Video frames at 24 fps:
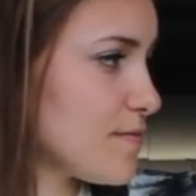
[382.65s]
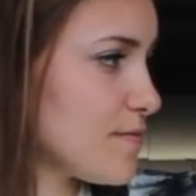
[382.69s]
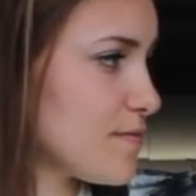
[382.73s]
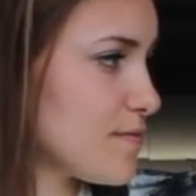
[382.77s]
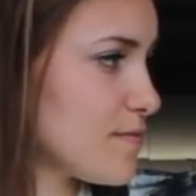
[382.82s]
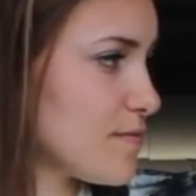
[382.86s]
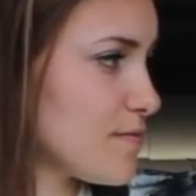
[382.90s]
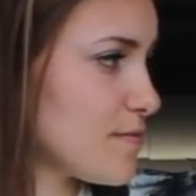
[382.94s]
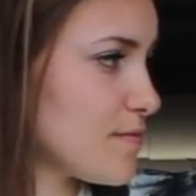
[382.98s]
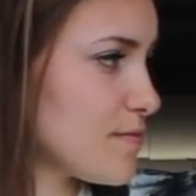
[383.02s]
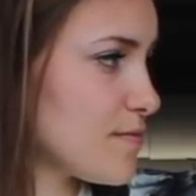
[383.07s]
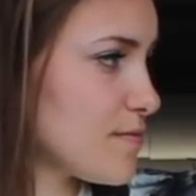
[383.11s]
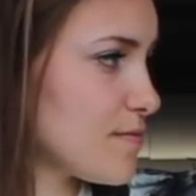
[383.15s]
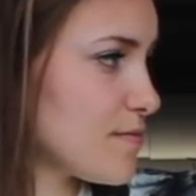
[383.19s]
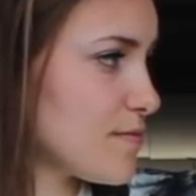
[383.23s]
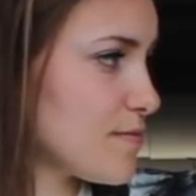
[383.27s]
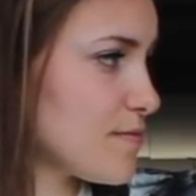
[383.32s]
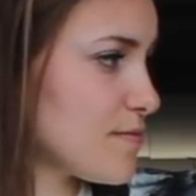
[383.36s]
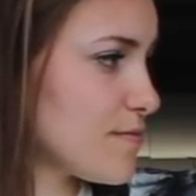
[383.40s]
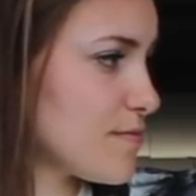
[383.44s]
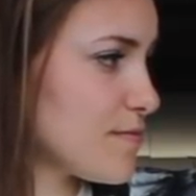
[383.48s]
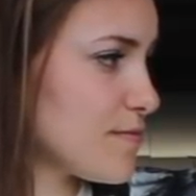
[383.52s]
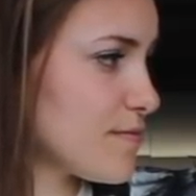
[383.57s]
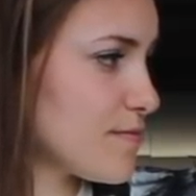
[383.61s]

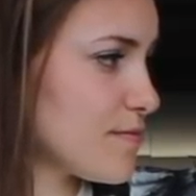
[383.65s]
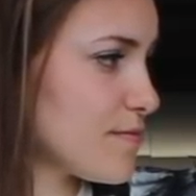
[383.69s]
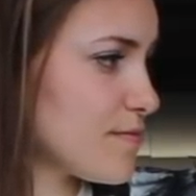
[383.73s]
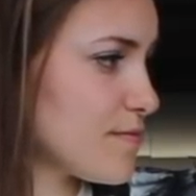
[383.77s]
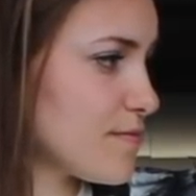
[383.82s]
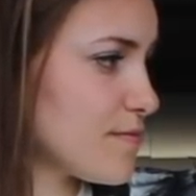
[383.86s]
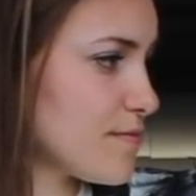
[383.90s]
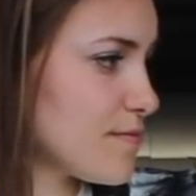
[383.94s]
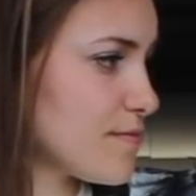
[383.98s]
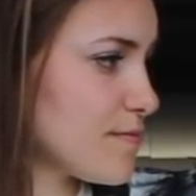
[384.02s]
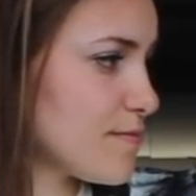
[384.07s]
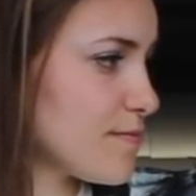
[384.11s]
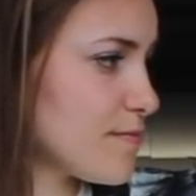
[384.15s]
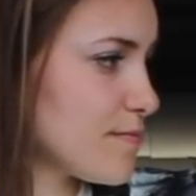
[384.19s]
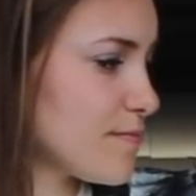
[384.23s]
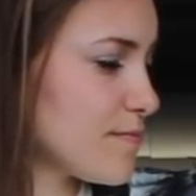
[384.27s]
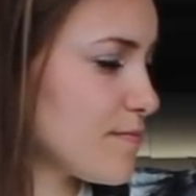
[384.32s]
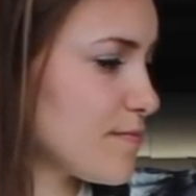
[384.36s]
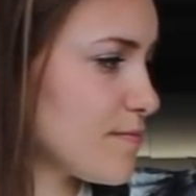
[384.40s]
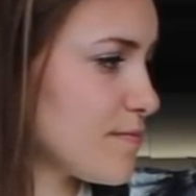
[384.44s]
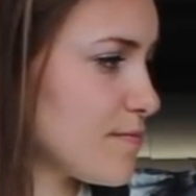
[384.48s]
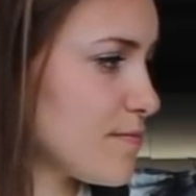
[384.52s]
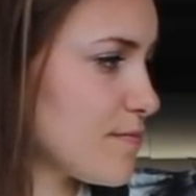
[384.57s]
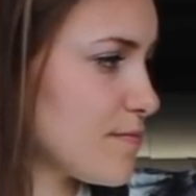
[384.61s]

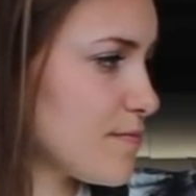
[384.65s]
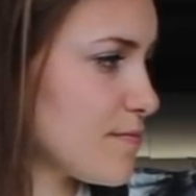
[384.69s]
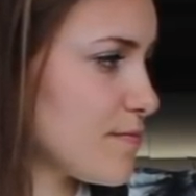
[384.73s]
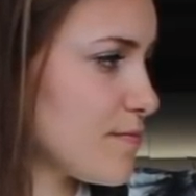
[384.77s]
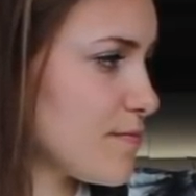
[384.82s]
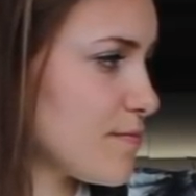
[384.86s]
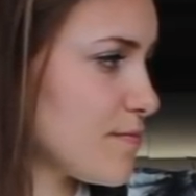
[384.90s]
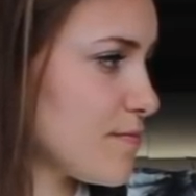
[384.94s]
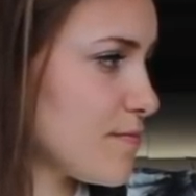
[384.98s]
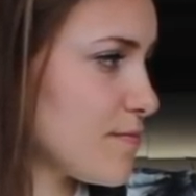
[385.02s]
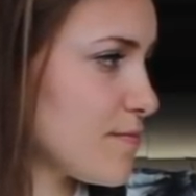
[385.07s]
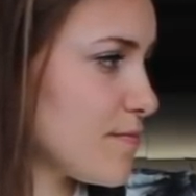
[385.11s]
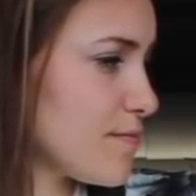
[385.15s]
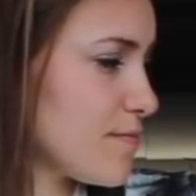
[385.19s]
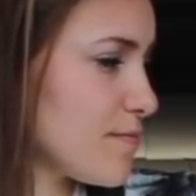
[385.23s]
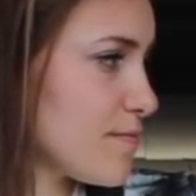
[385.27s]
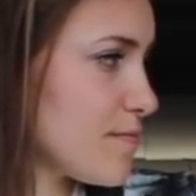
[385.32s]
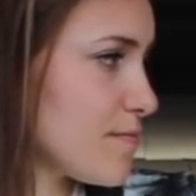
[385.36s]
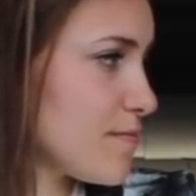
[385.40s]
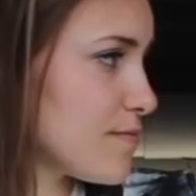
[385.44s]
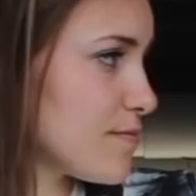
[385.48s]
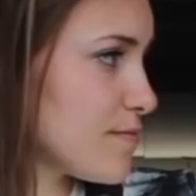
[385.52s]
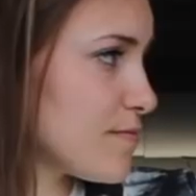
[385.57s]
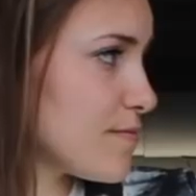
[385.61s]

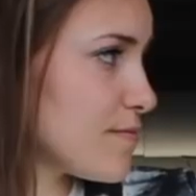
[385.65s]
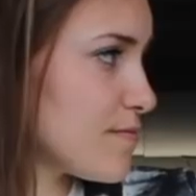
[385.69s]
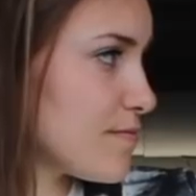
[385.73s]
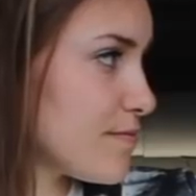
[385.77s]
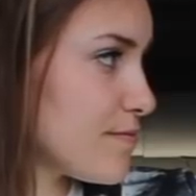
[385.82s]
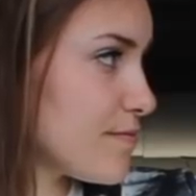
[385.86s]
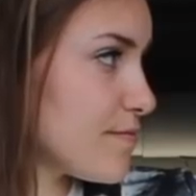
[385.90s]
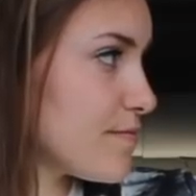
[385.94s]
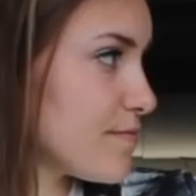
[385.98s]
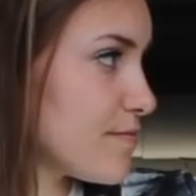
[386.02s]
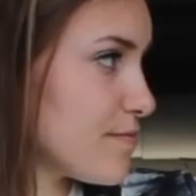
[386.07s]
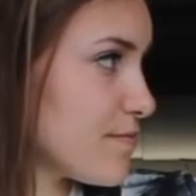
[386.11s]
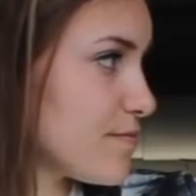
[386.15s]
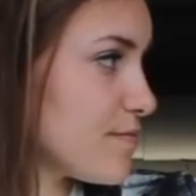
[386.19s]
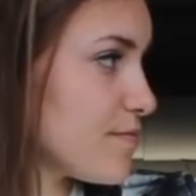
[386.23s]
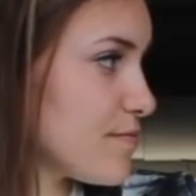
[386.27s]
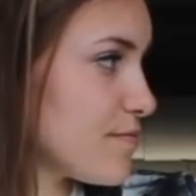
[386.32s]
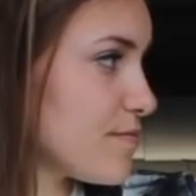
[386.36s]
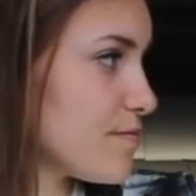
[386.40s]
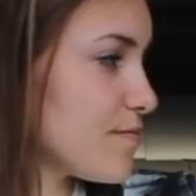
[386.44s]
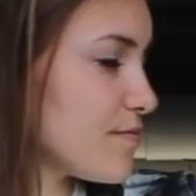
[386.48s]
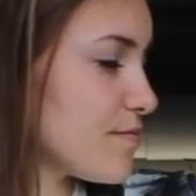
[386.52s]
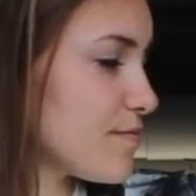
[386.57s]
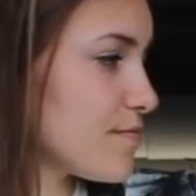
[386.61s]

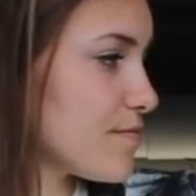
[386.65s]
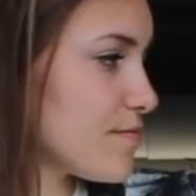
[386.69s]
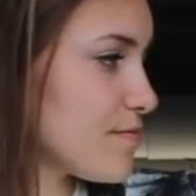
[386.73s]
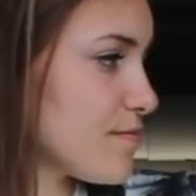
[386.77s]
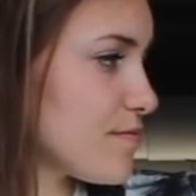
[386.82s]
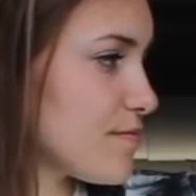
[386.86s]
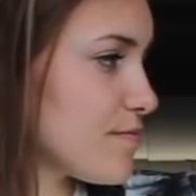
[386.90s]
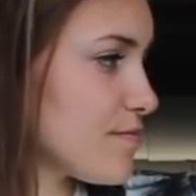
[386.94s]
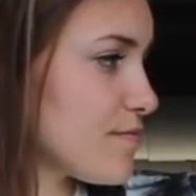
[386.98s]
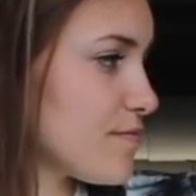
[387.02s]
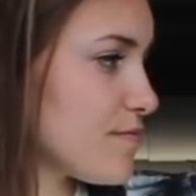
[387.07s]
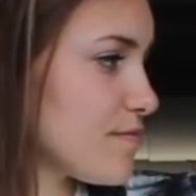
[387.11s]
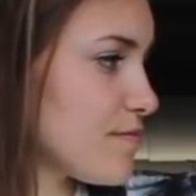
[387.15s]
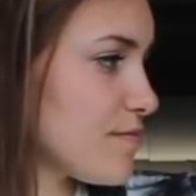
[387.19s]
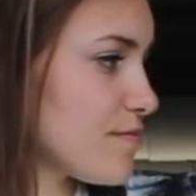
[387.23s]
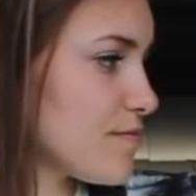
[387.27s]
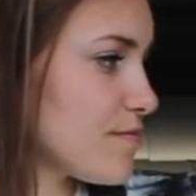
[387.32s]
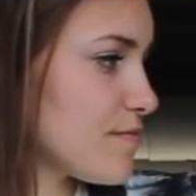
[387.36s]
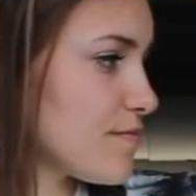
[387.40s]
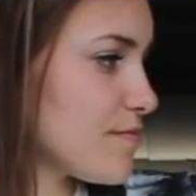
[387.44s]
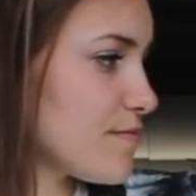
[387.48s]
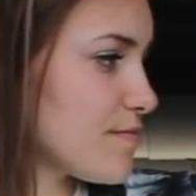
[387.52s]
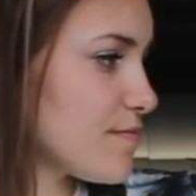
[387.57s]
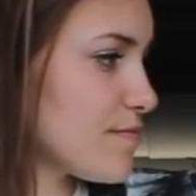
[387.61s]

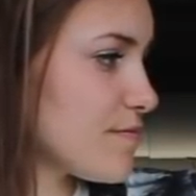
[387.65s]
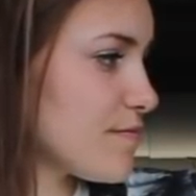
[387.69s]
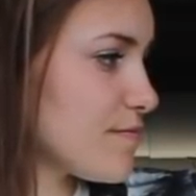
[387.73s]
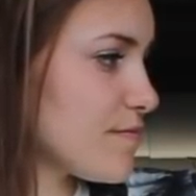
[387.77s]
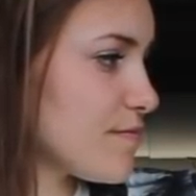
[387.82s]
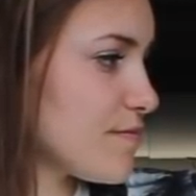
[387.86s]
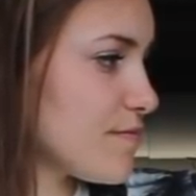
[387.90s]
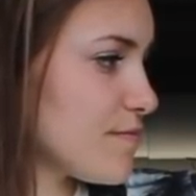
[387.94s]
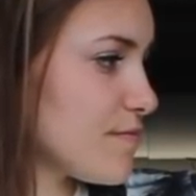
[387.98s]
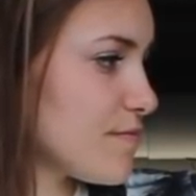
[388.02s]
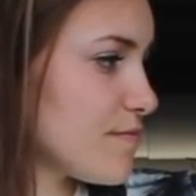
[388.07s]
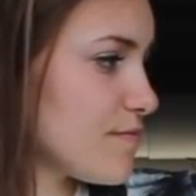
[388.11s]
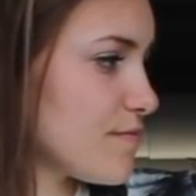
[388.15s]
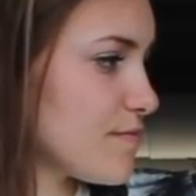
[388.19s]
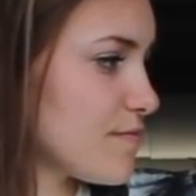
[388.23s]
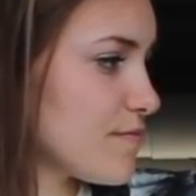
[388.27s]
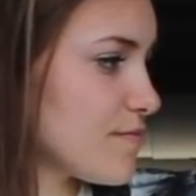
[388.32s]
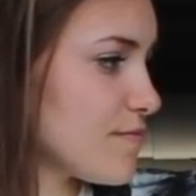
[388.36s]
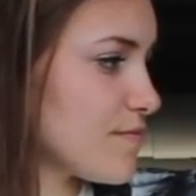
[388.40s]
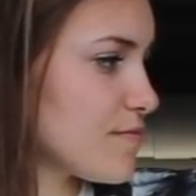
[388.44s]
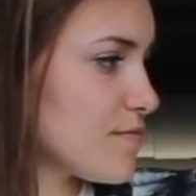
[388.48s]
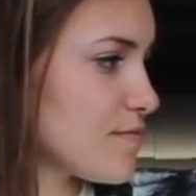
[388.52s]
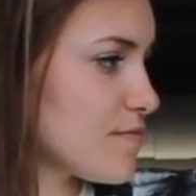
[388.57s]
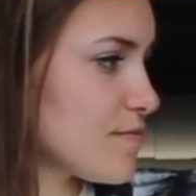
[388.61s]

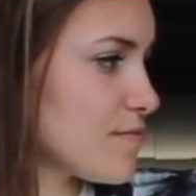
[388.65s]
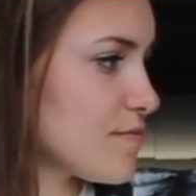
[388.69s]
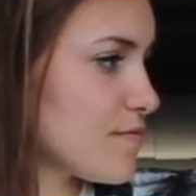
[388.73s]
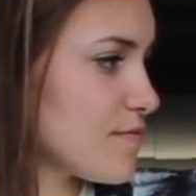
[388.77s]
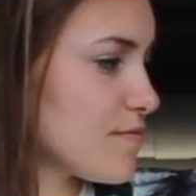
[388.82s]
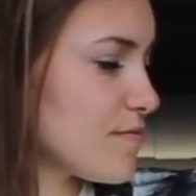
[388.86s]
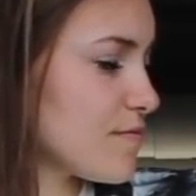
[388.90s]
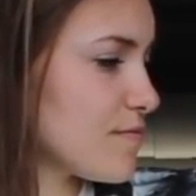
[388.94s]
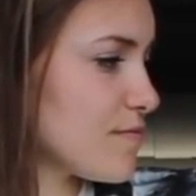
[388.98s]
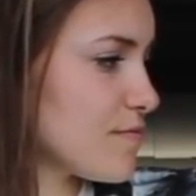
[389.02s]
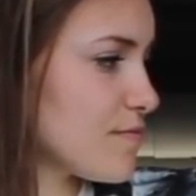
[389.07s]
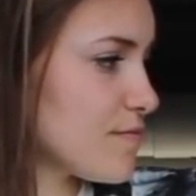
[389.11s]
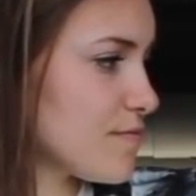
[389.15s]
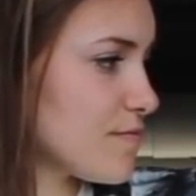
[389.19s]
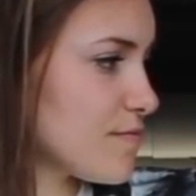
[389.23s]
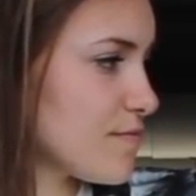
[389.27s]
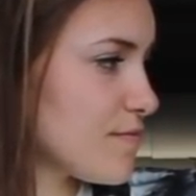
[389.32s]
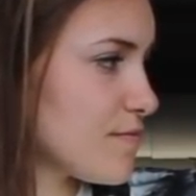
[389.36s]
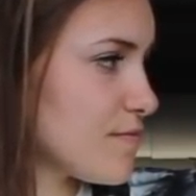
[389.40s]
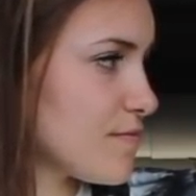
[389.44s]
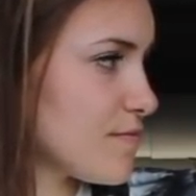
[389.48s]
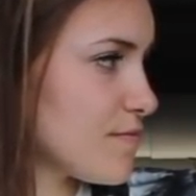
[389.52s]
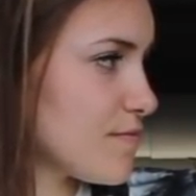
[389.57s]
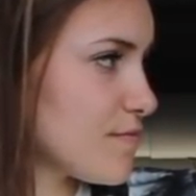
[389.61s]
(not speaking)